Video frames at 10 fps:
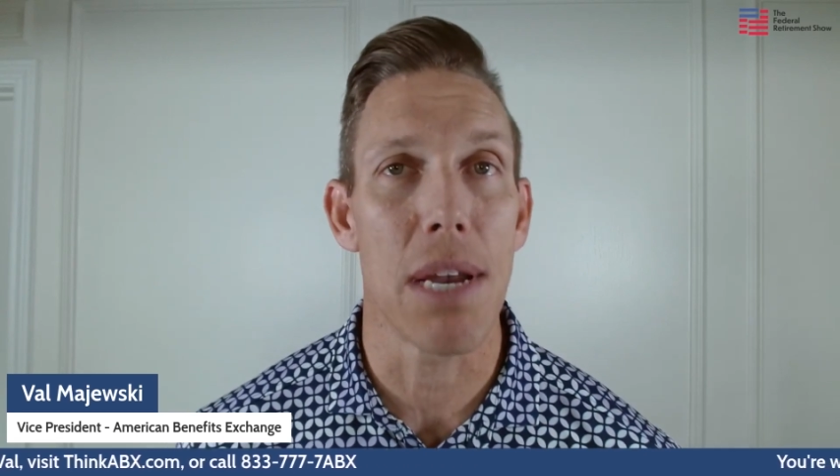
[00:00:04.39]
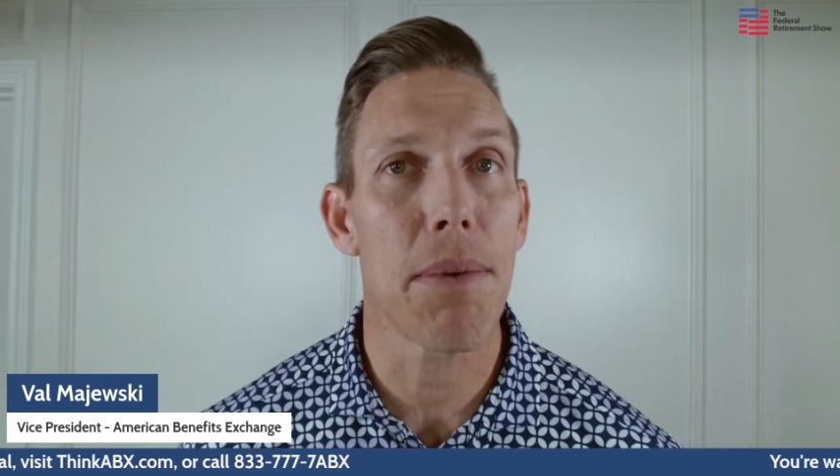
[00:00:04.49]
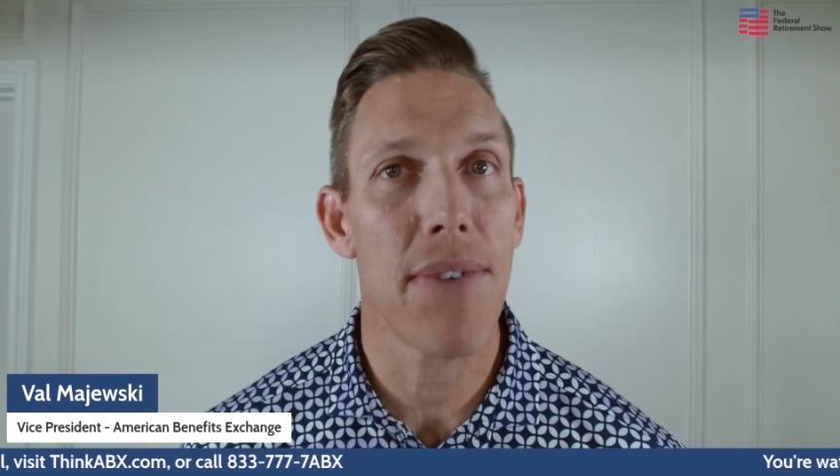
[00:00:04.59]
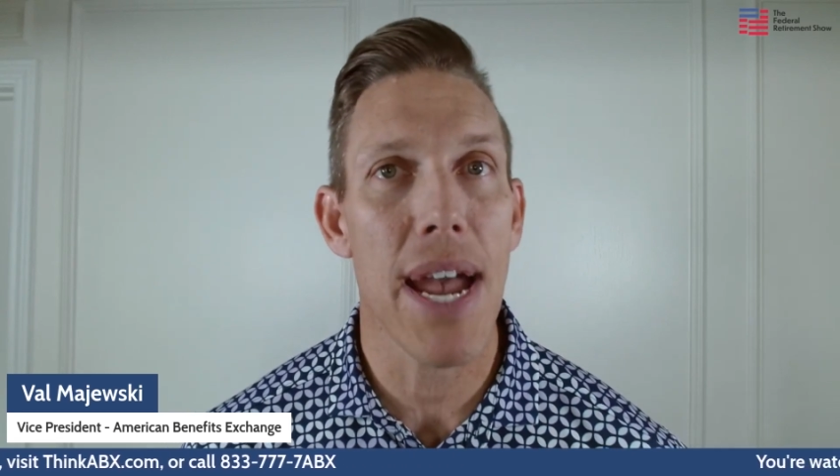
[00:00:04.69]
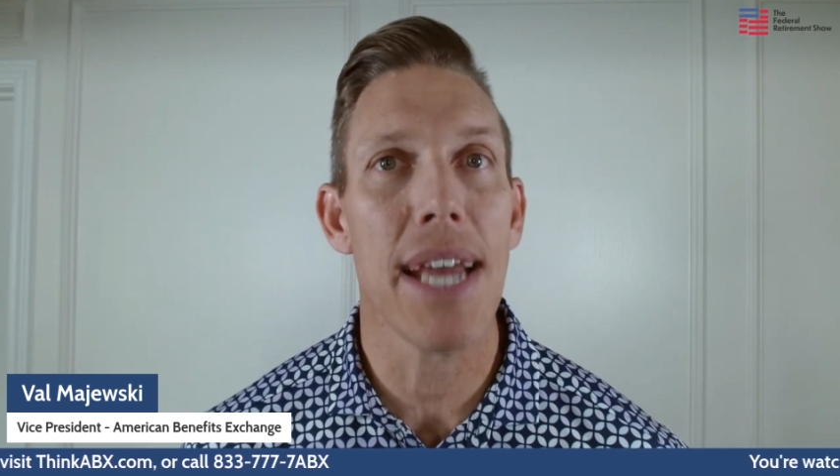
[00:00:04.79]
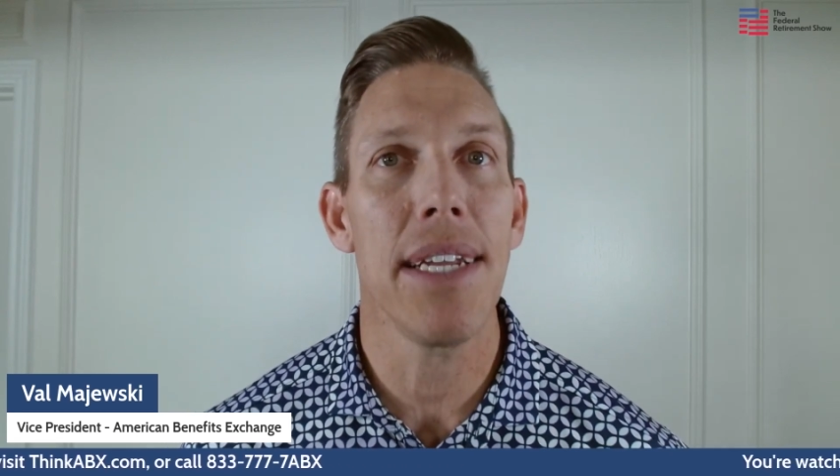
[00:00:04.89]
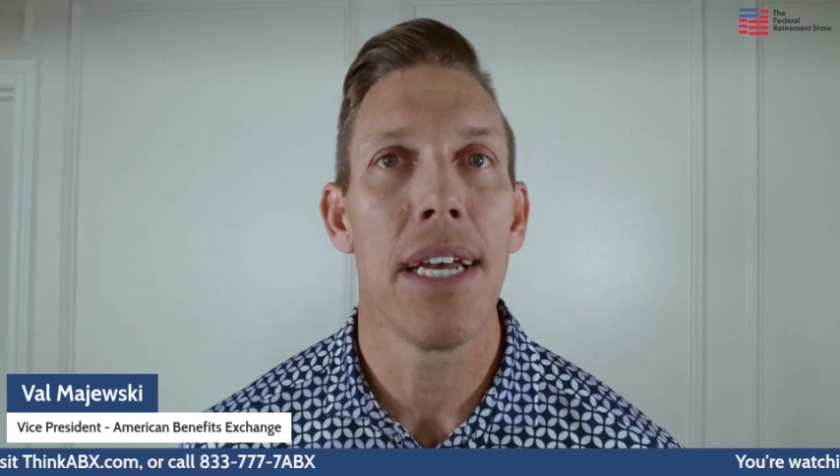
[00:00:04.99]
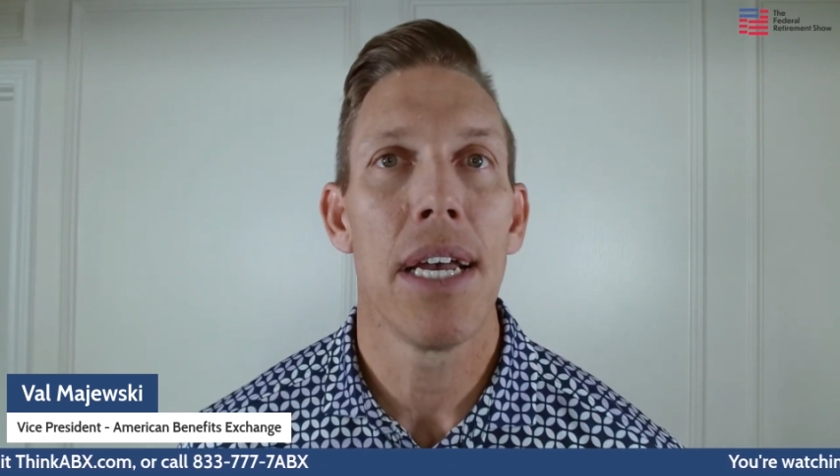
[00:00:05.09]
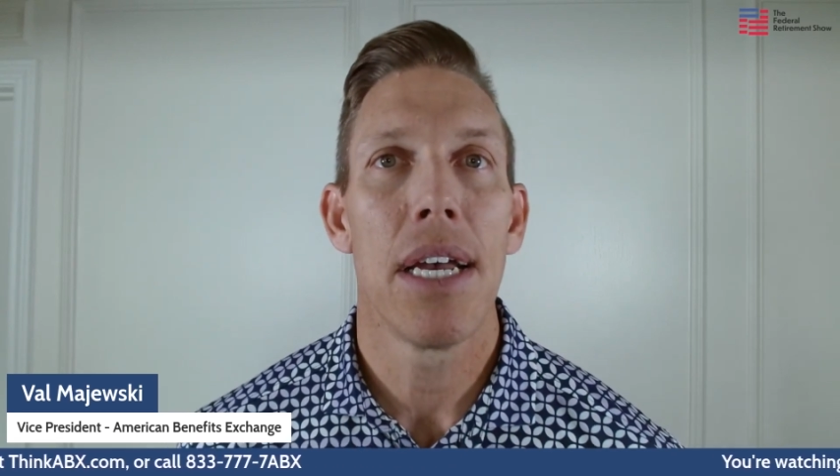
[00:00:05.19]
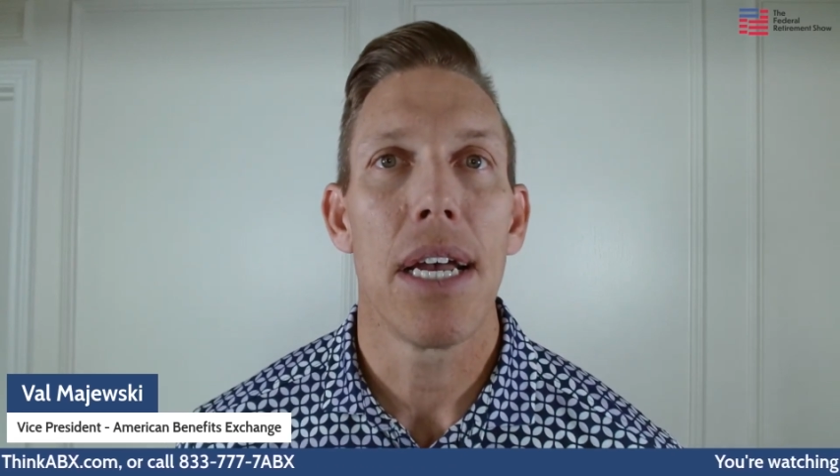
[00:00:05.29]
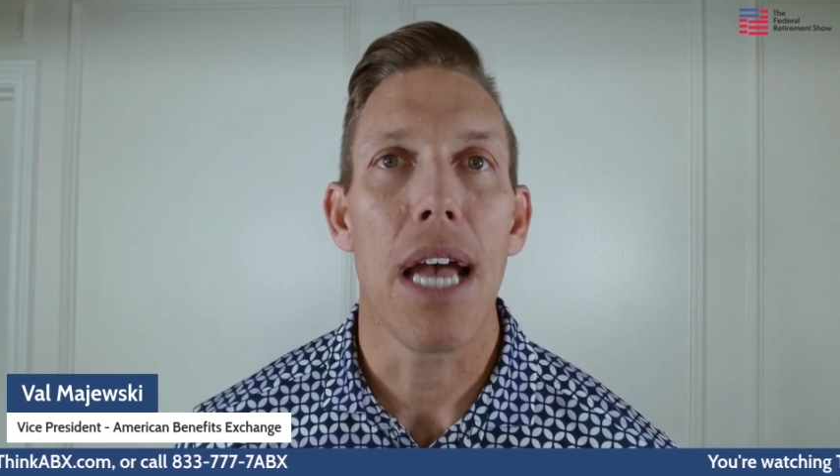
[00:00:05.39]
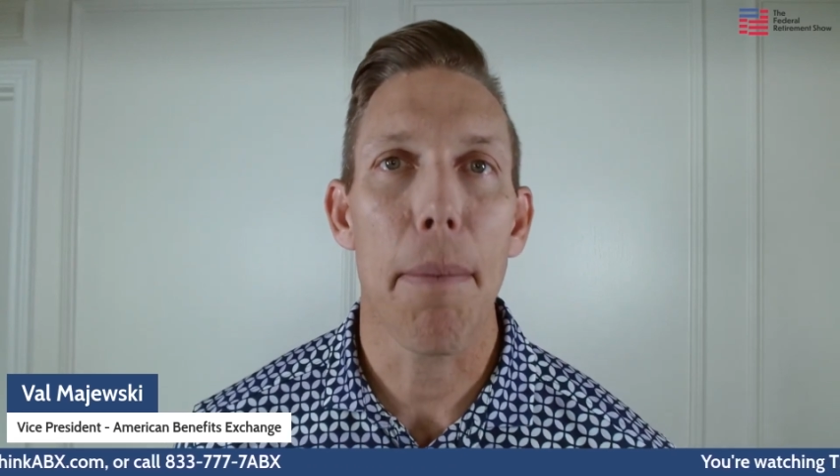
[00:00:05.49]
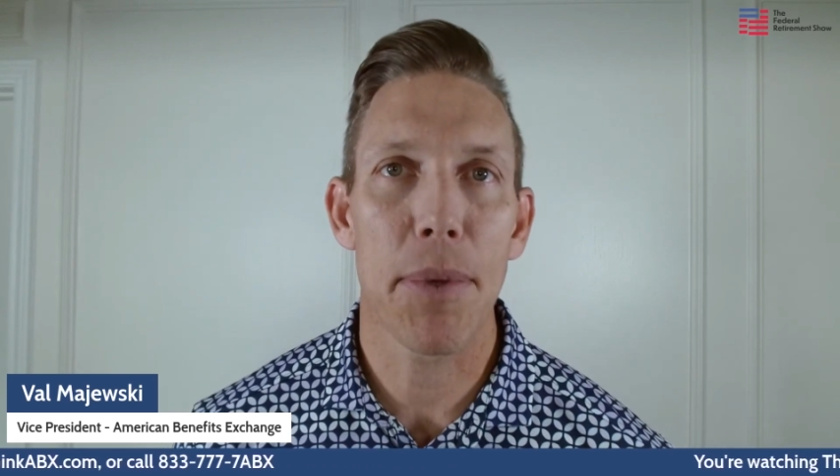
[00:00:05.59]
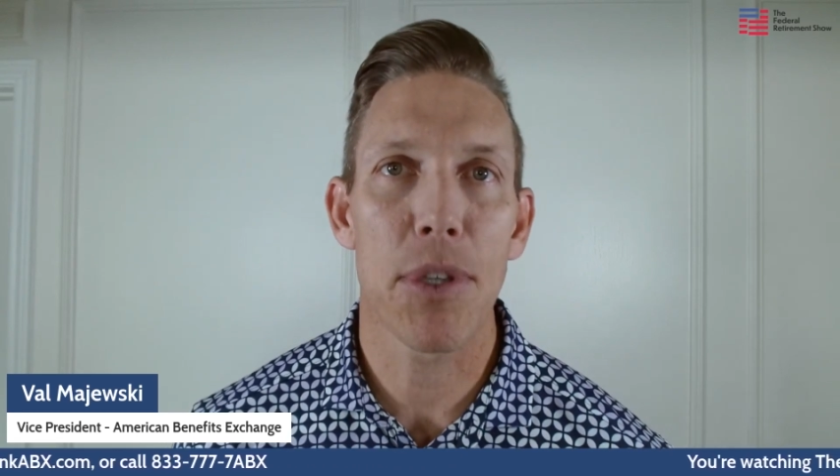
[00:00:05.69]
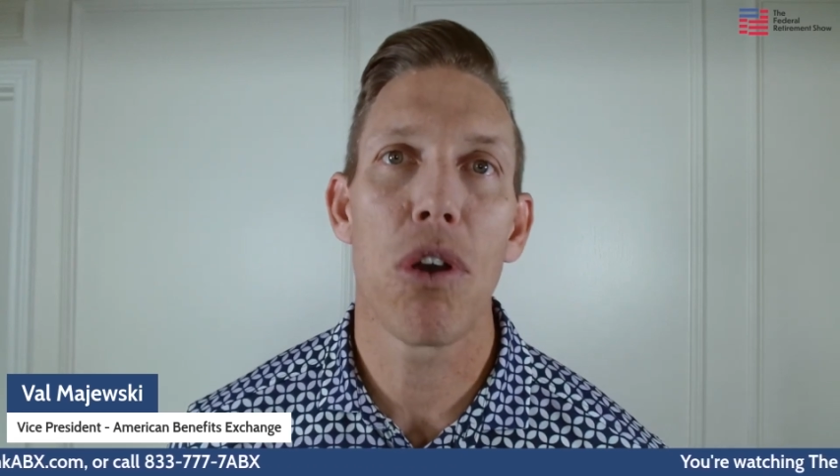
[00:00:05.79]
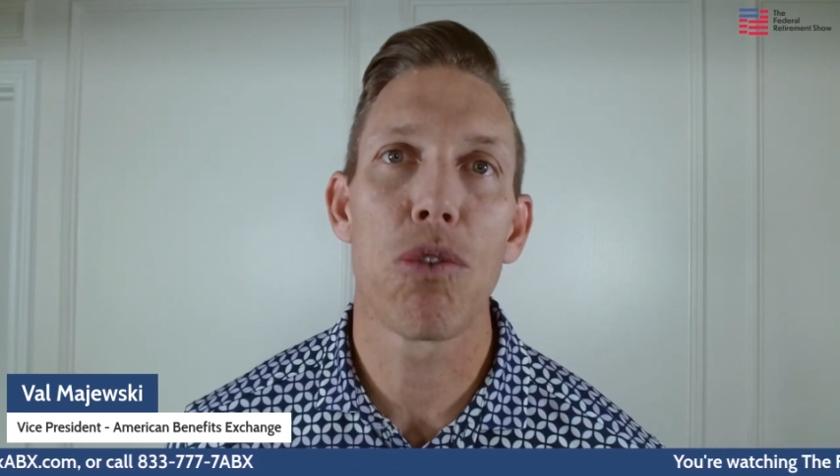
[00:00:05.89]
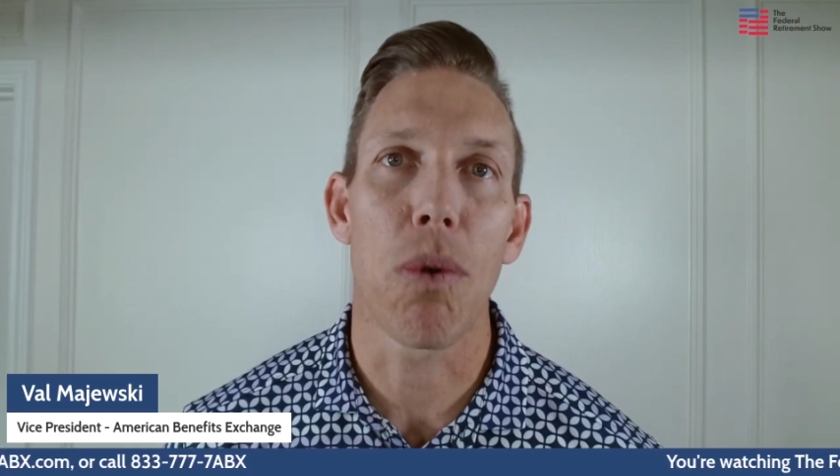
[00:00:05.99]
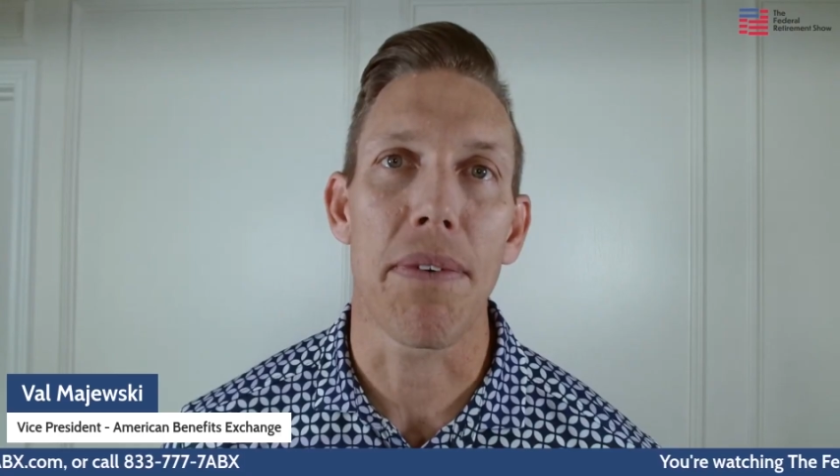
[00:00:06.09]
And we've had episodes